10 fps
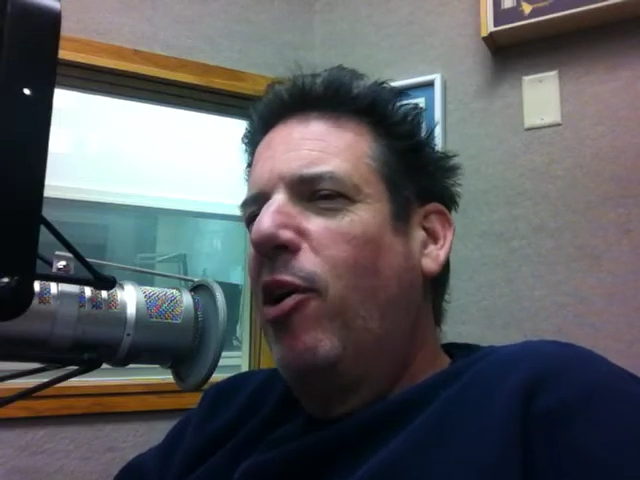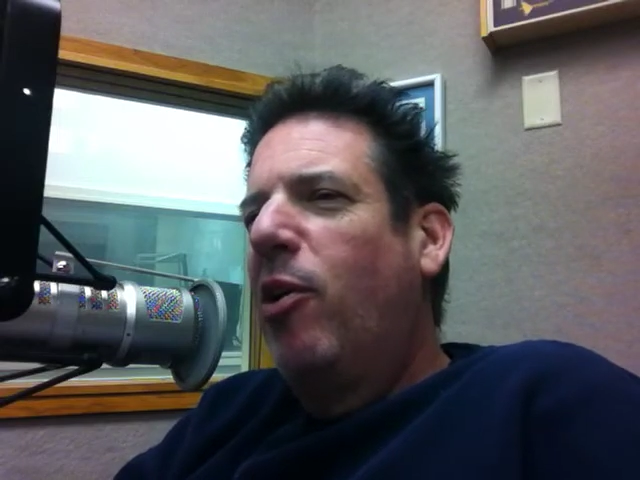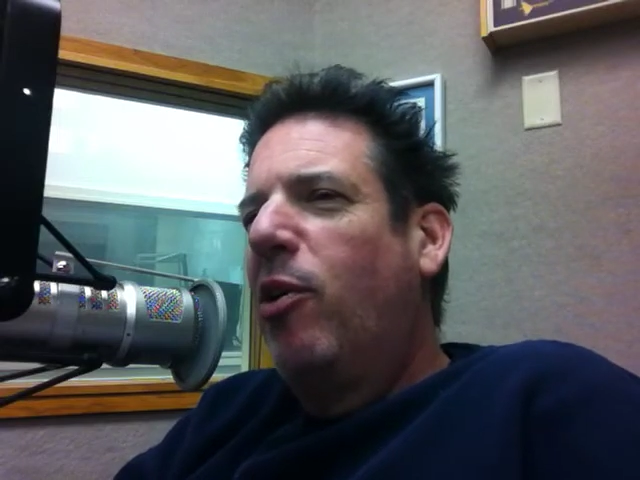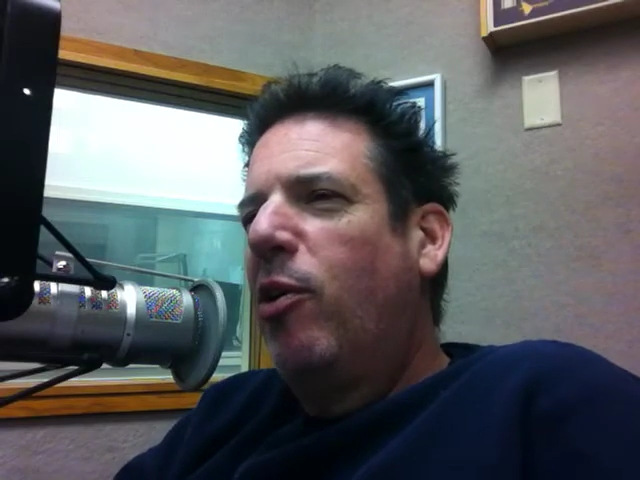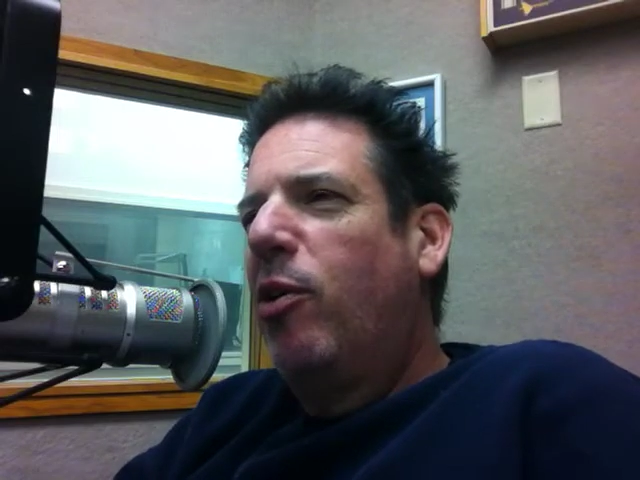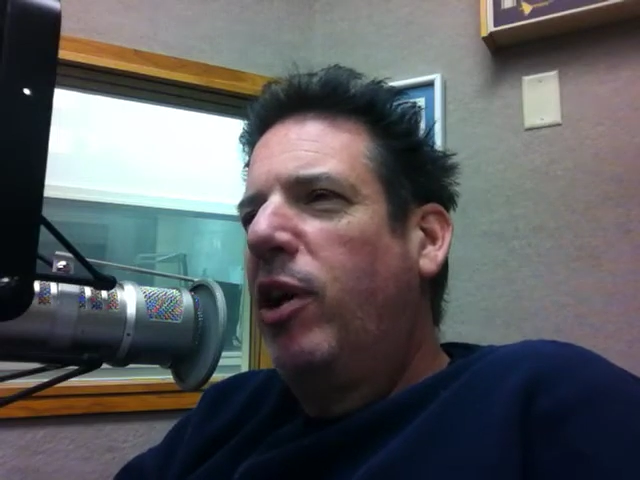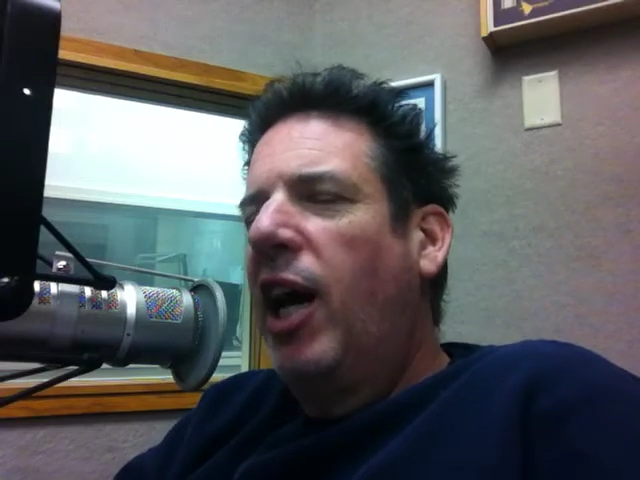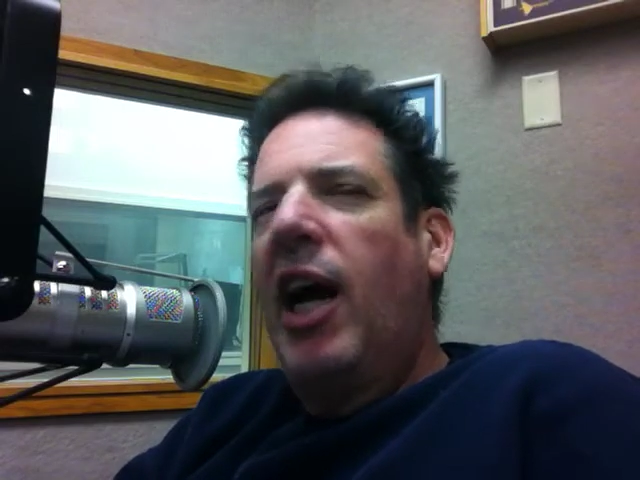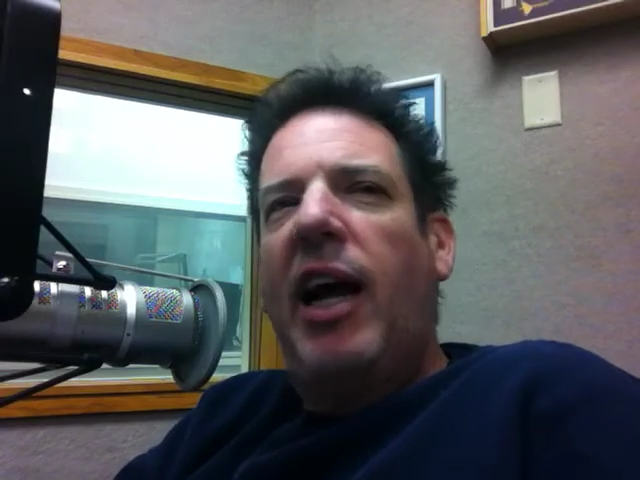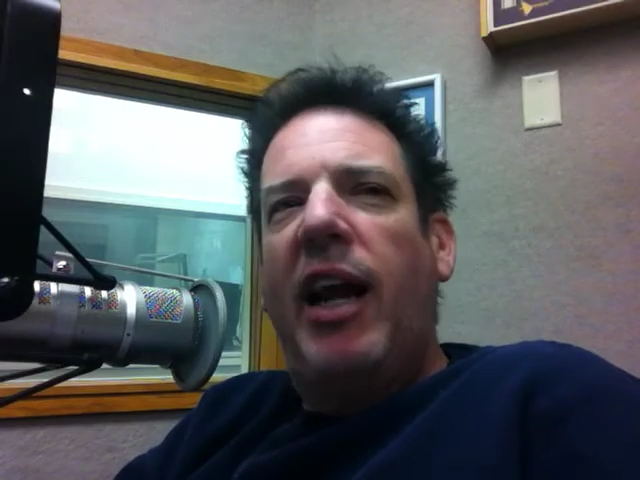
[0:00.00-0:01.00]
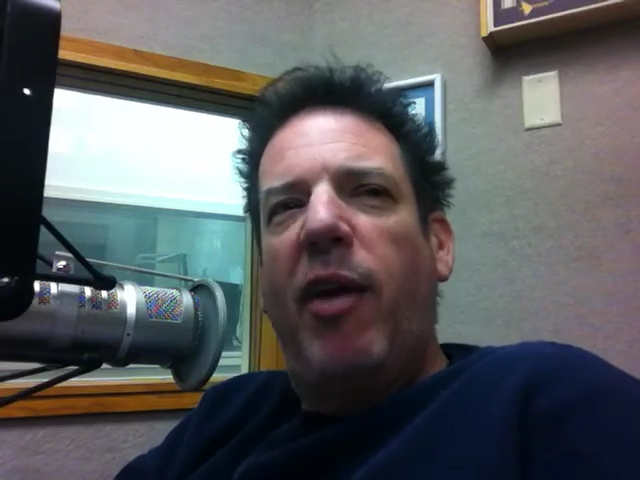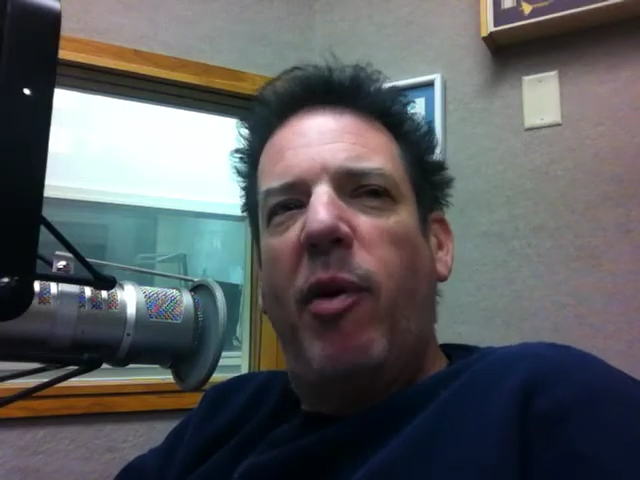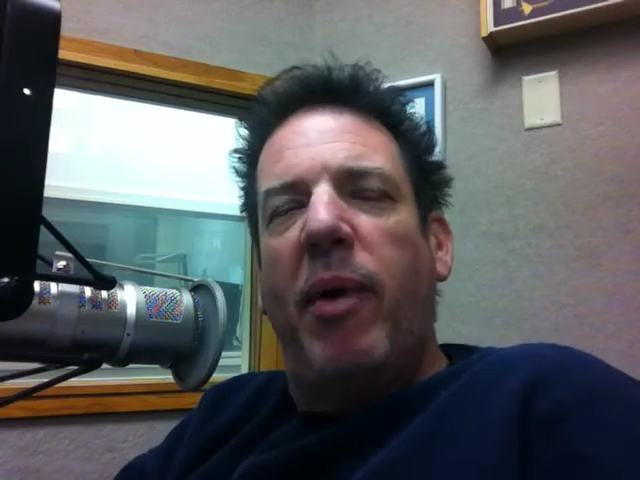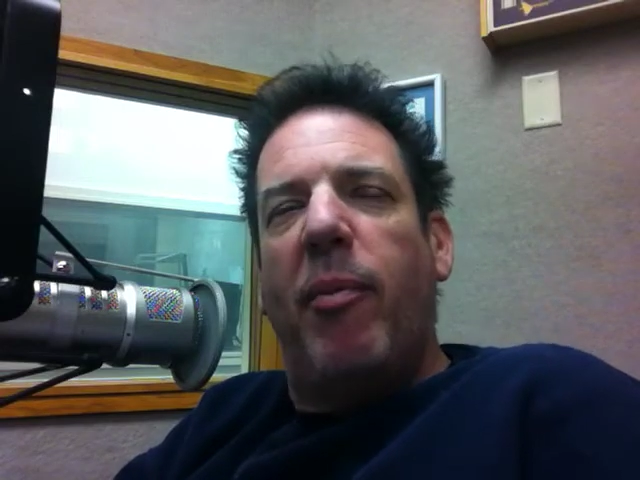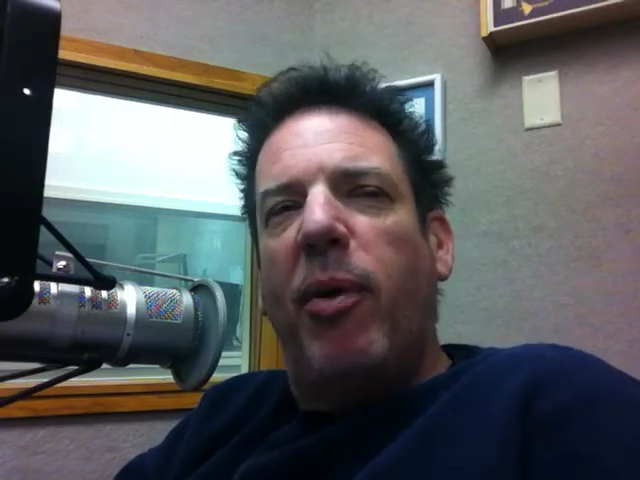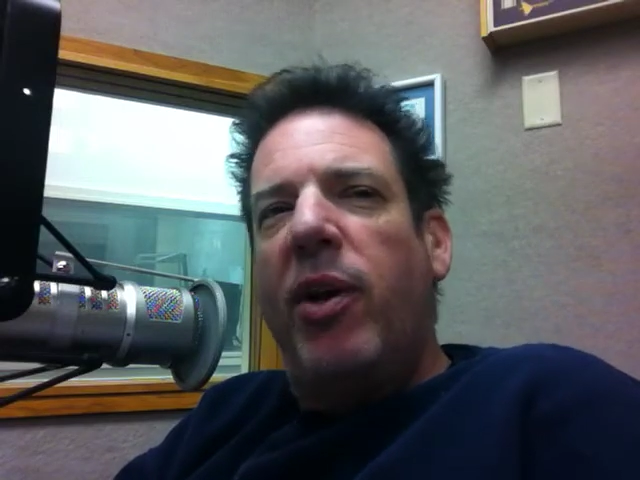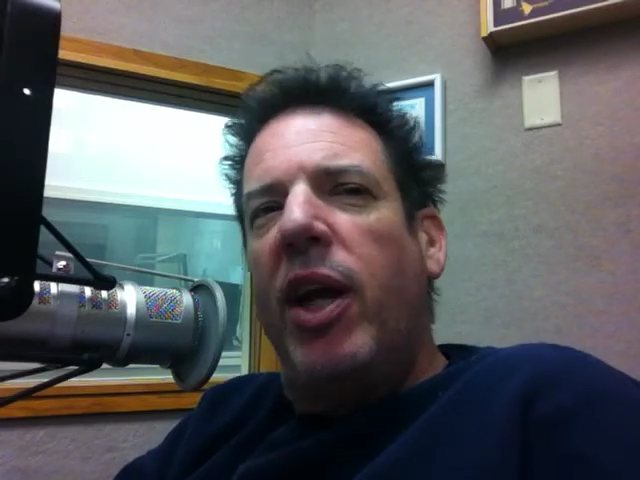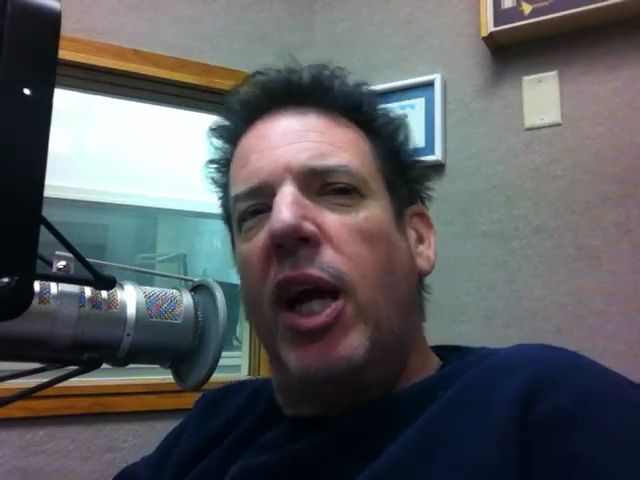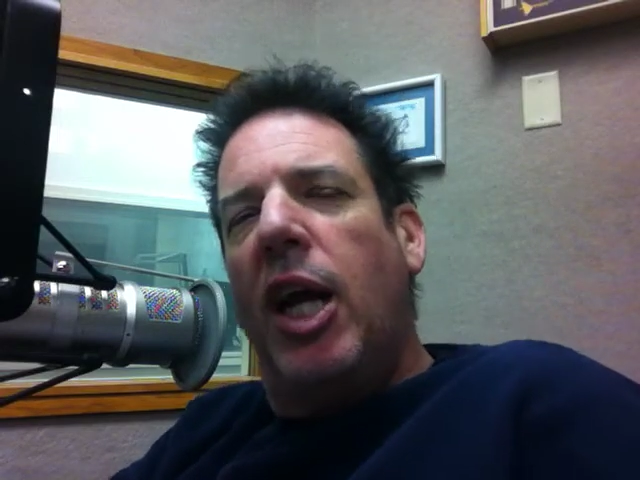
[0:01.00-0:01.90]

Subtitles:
"Oh yeah," and I remembered.